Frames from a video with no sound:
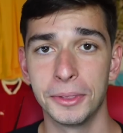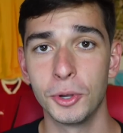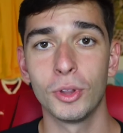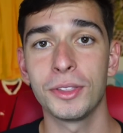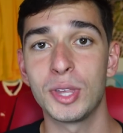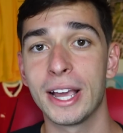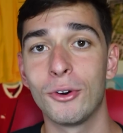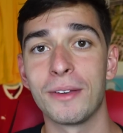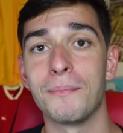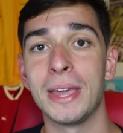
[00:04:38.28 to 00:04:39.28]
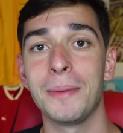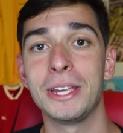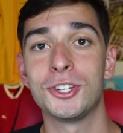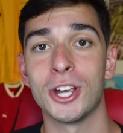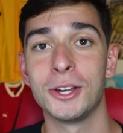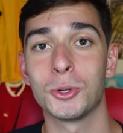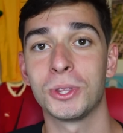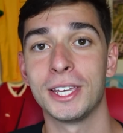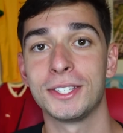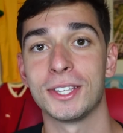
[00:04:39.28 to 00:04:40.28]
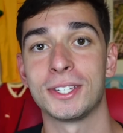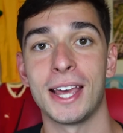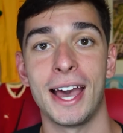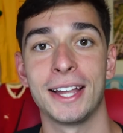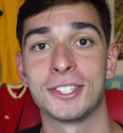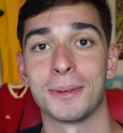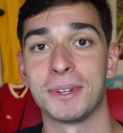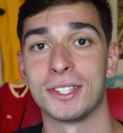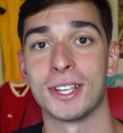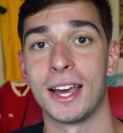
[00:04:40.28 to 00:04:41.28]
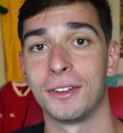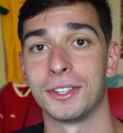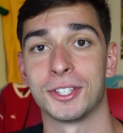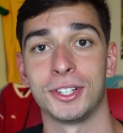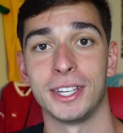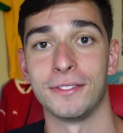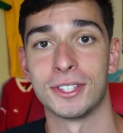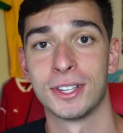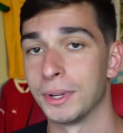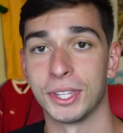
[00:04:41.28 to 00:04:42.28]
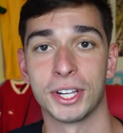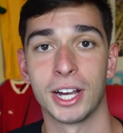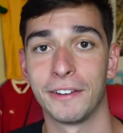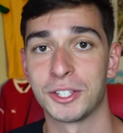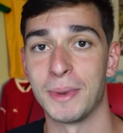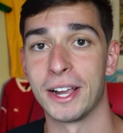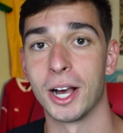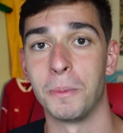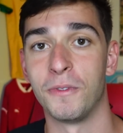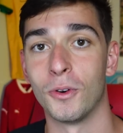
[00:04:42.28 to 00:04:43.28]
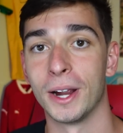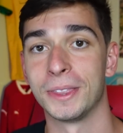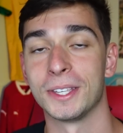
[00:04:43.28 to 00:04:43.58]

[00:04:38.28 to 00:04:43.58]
The only thing I would have maybe changed with this is to add some design on the sleeves, but the cuffs make up for it.